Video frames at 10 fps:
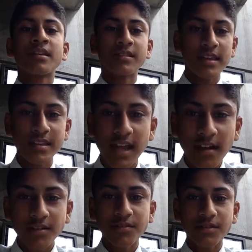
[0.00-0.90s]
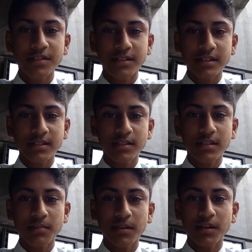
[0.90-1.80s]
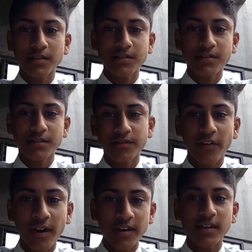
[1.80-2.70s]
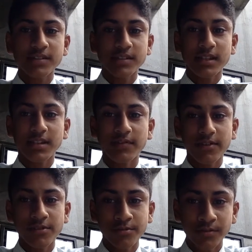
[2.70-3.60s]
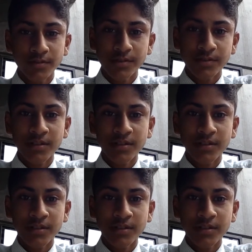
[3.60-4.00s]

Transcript: These characteristics can be understood as defining us as individuals